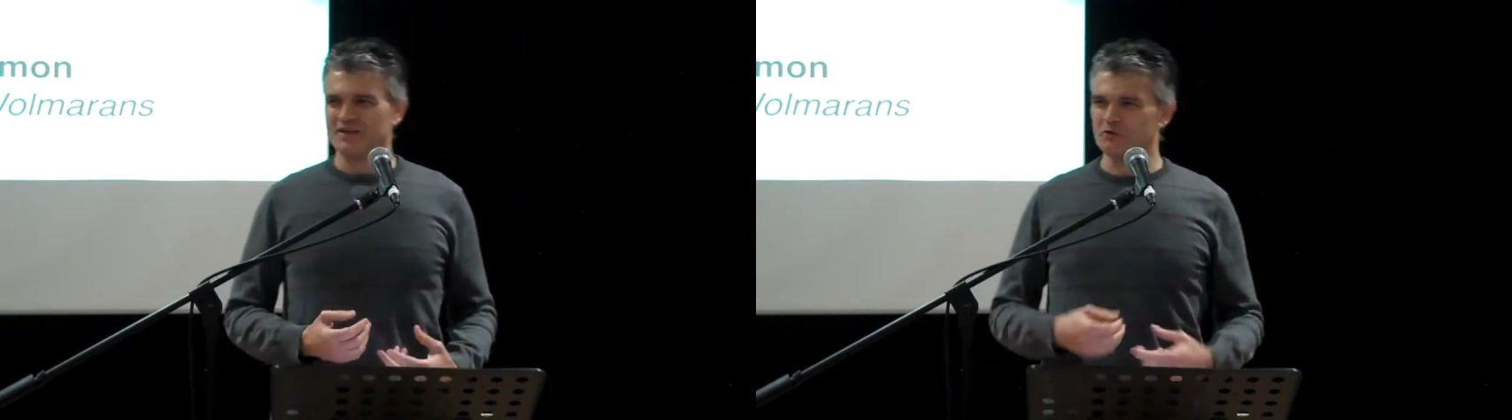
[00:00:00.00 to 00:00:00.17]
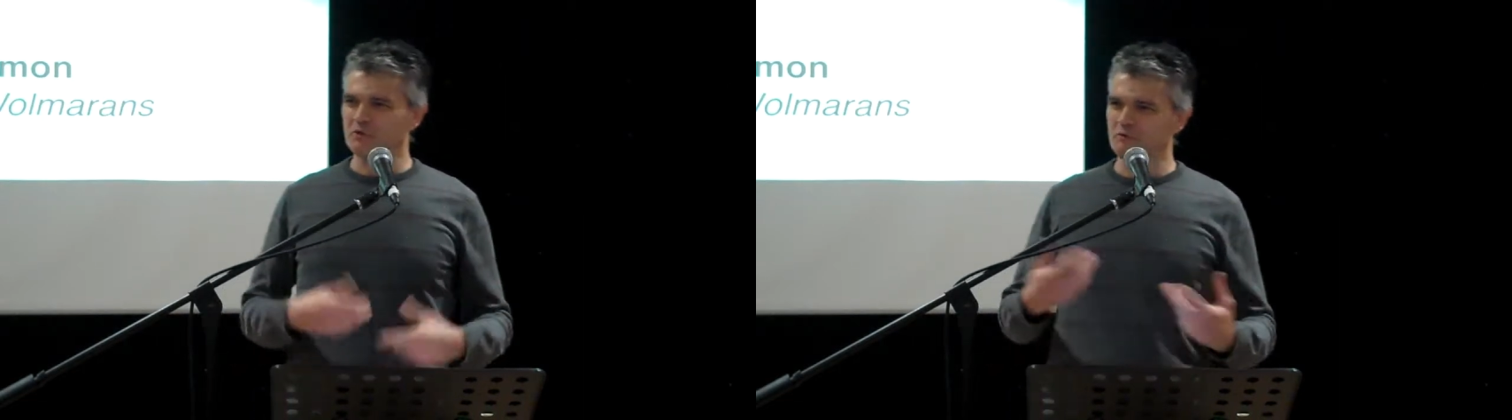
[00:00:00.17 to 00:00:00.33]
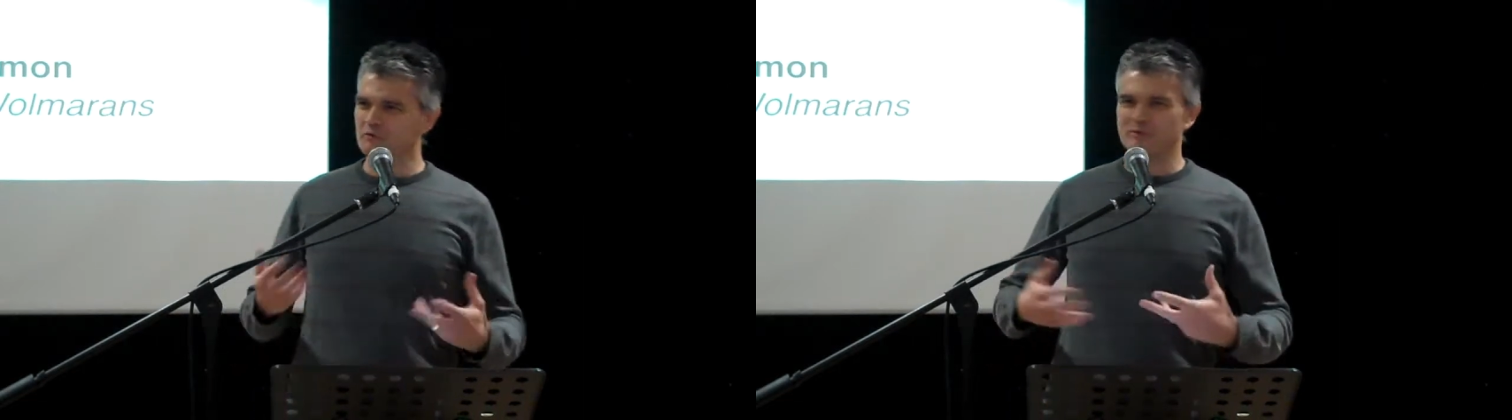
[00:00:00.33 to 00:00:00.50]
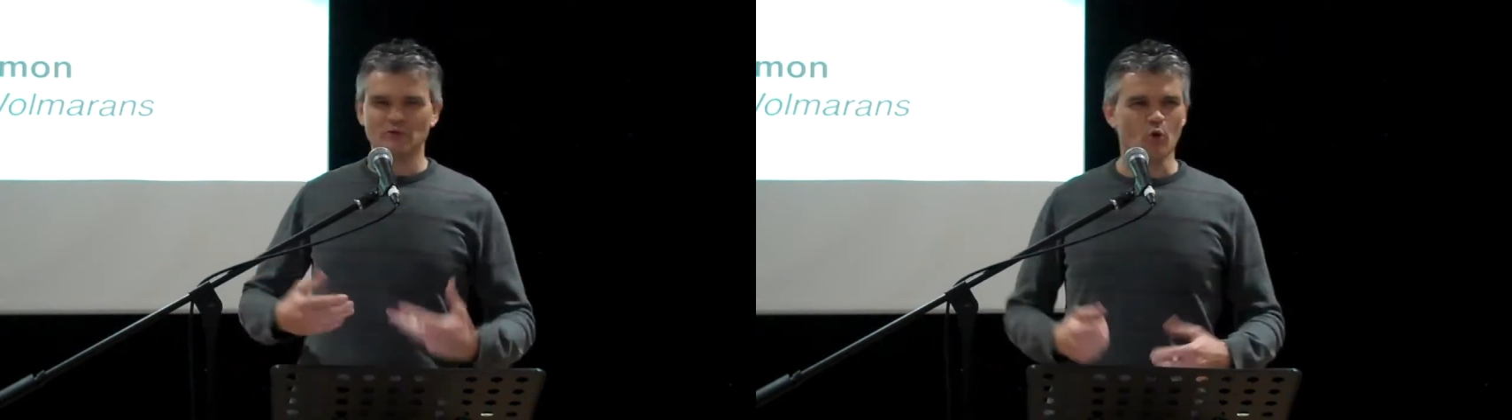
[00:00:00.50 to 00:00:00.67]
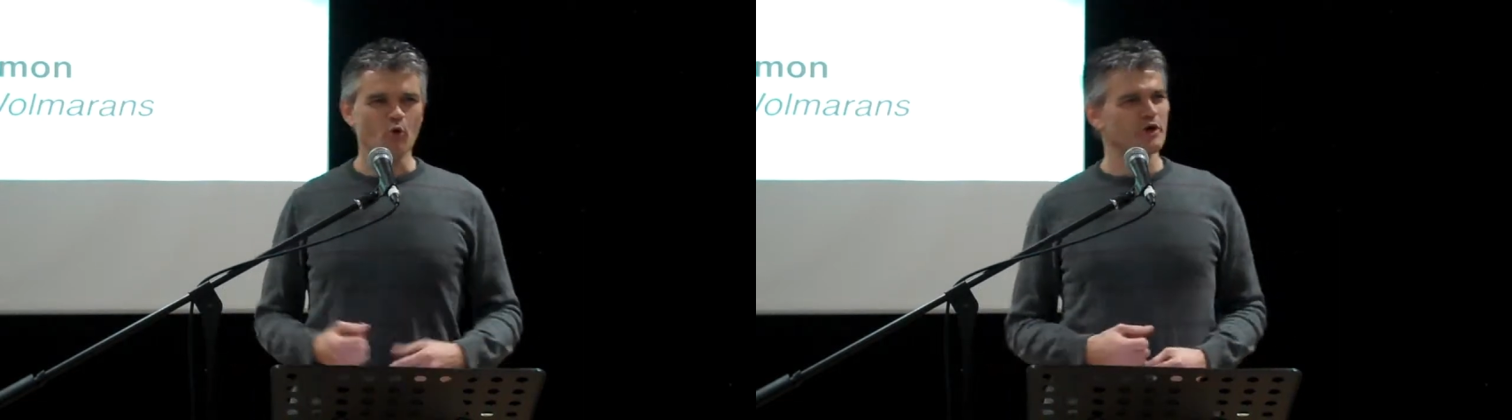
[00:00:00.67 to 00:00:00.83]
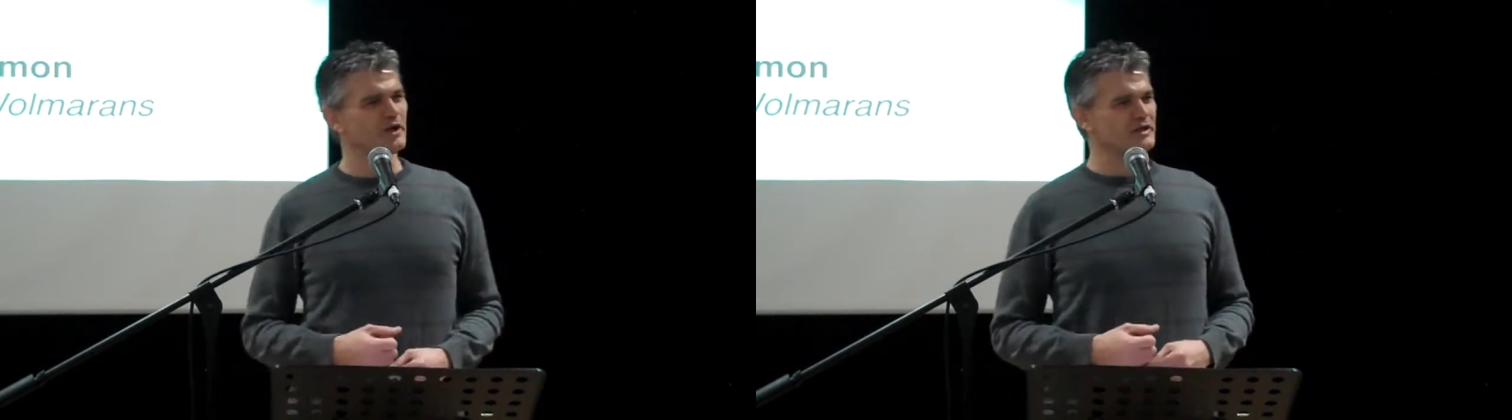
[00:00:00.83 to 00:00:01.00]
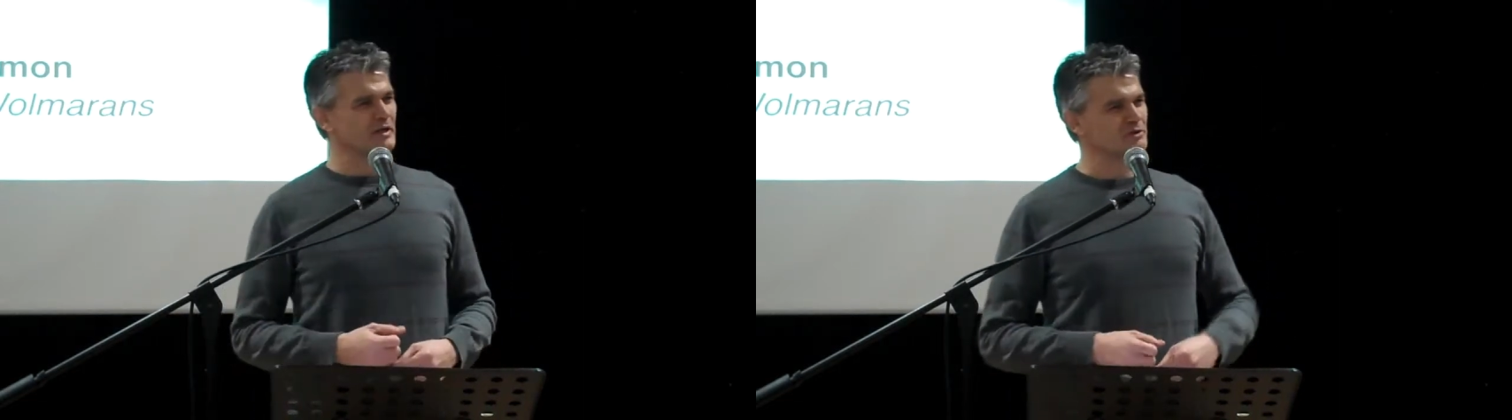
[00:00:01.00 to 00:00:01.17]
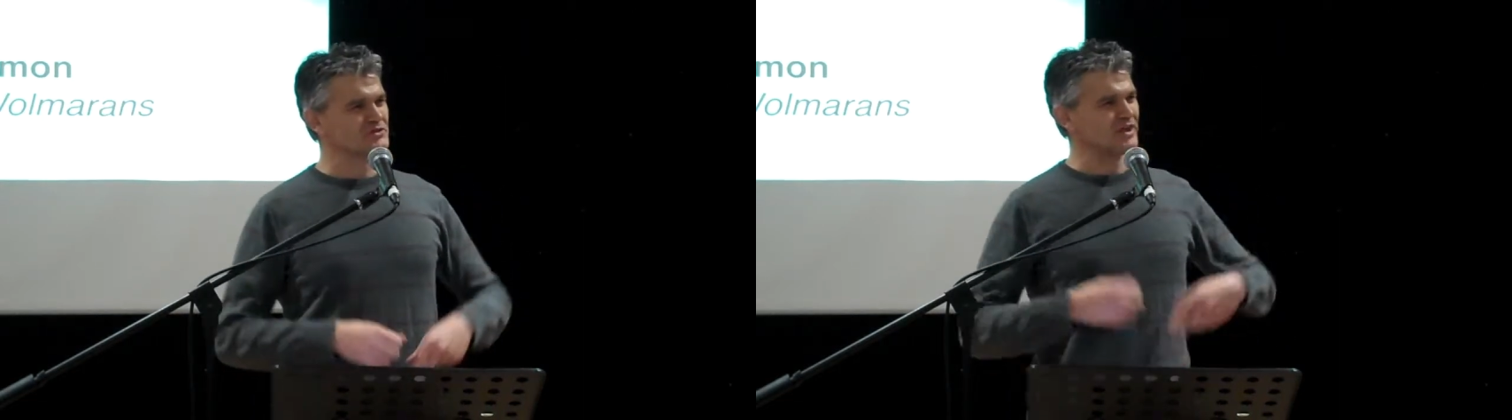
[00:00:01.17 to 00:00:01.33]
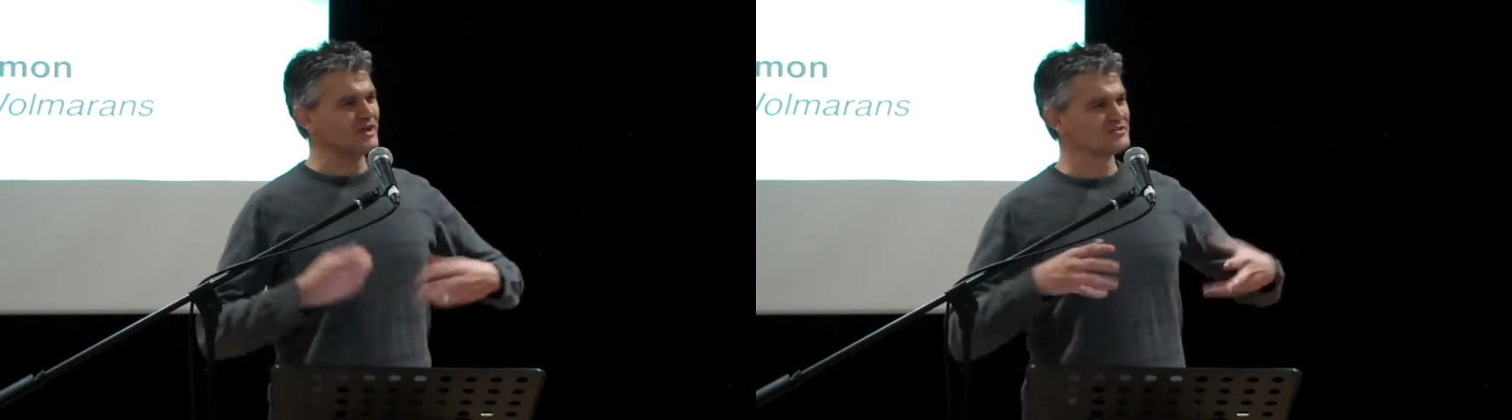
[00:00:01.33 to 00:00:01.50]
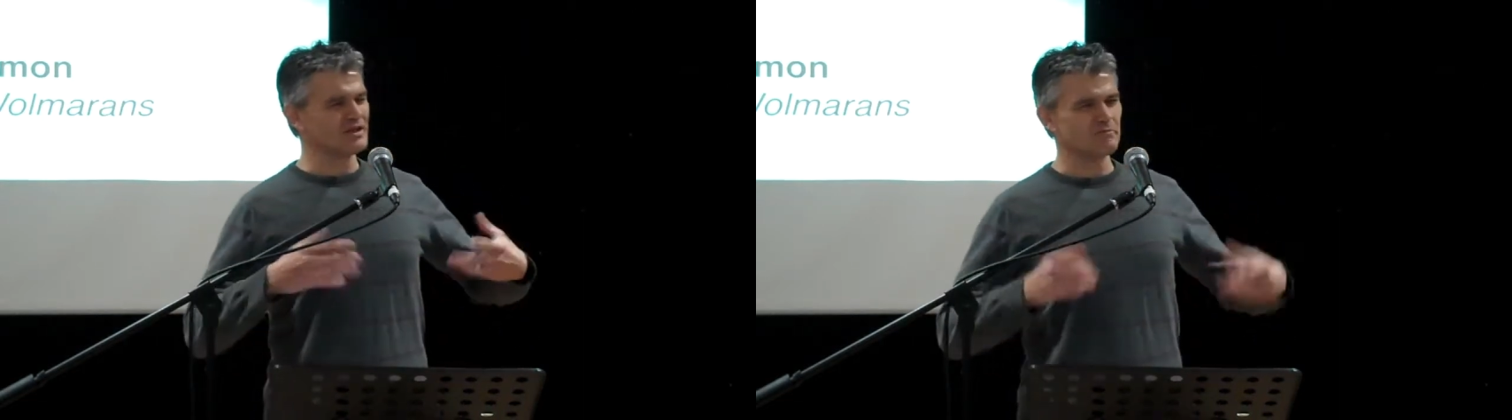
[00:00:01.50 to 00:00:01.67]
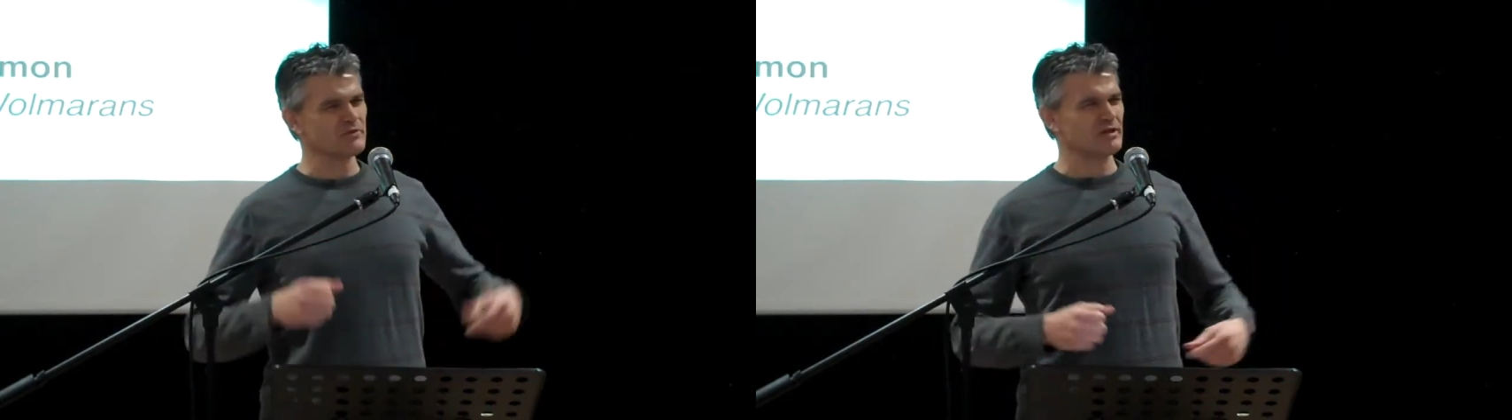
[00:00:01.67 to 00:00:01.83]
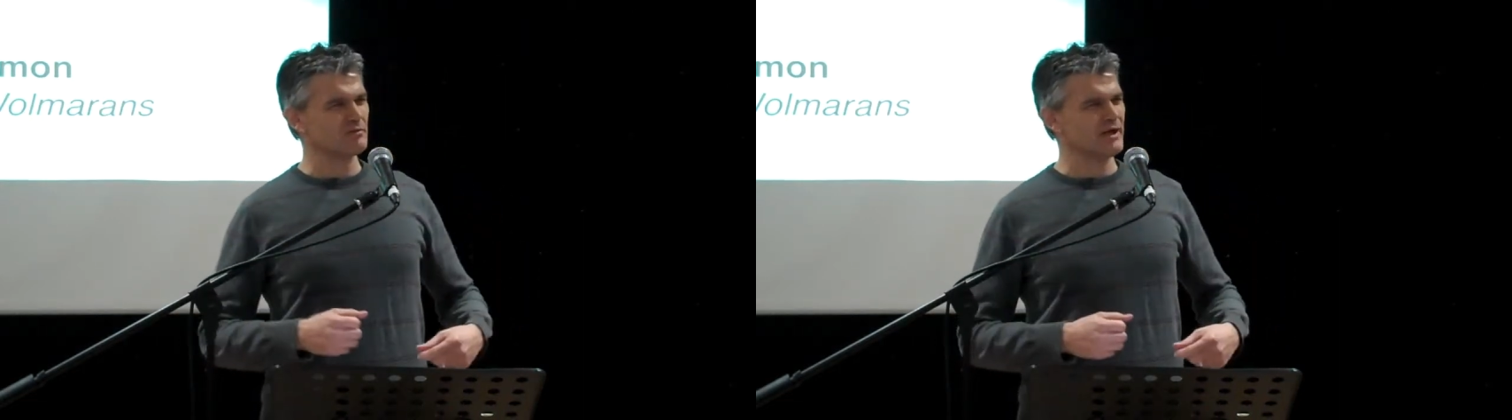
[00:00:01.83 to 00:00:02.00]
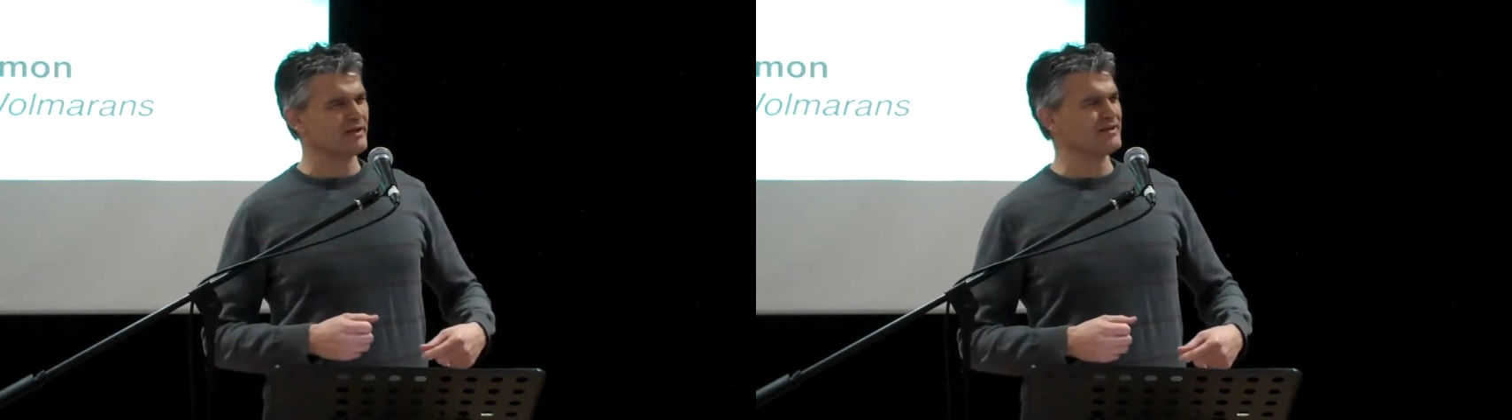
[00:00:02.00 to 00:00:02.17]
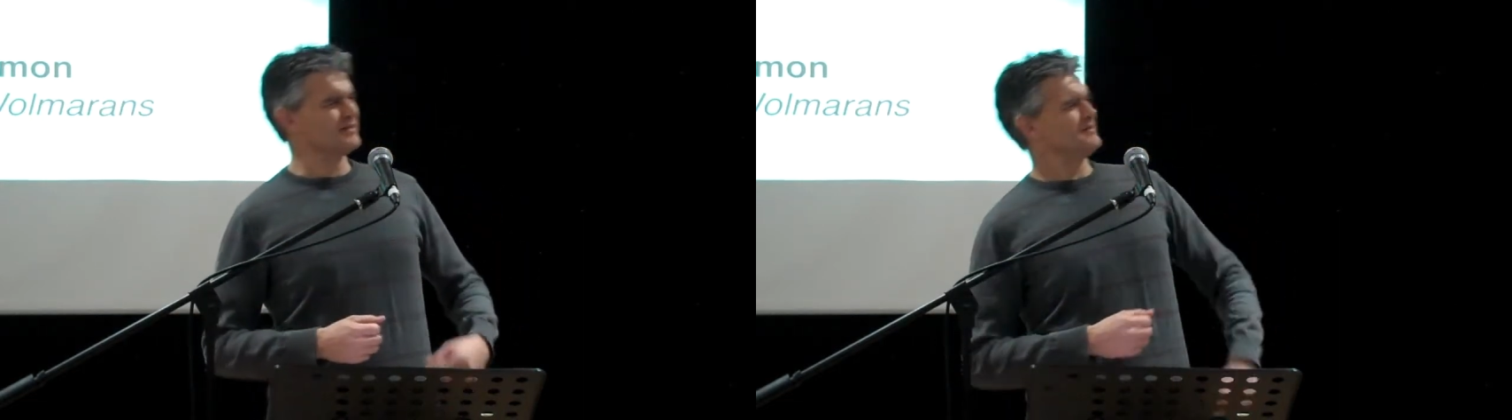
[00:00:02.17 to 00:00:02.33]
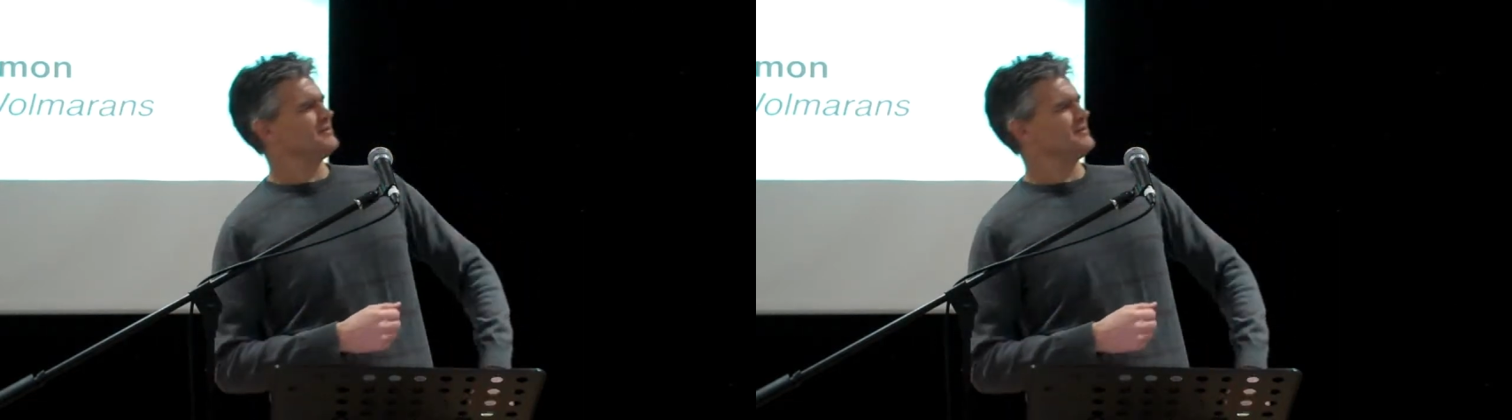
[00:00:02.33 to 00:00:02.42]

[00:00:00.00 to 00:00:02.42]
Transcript: You know, we would be talking and they would say something, and I'm like,